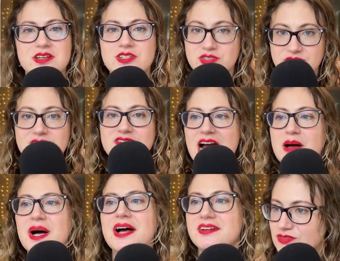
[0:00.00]
Sir
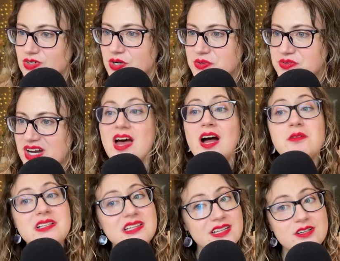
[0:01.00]
Rabot wrote, I
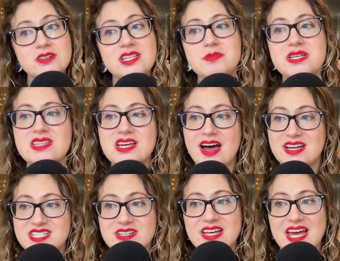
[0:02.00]
would literally be the
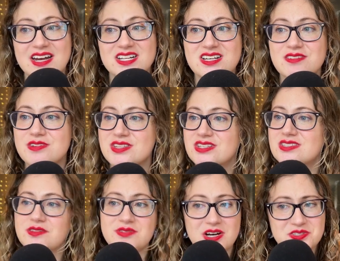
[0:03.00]
ideal candidate for this
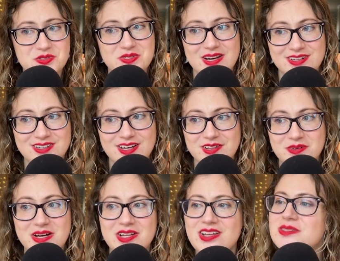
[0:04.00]
if not too young,
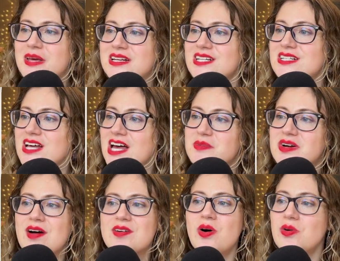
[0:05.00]
lol. Spending time
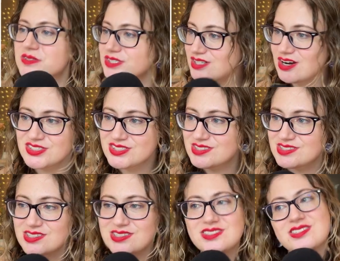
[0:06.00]
around older
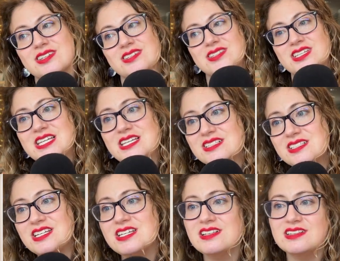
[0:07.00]
narcissists is
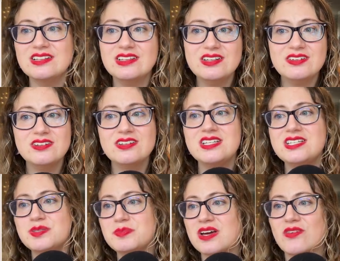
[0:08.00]
easy. Literally
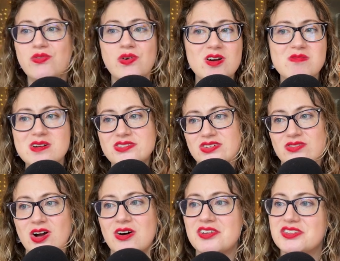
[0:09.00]
speak 4 words in a
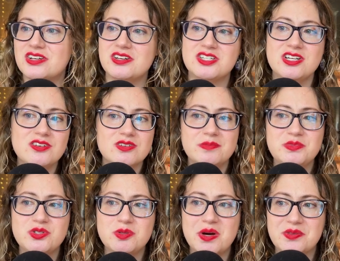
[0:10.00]
row and they'll
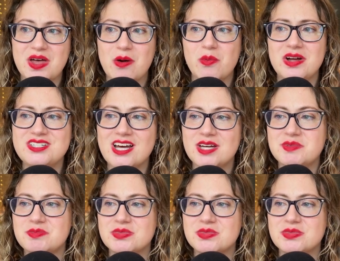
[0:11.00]
interrupt you about that one time in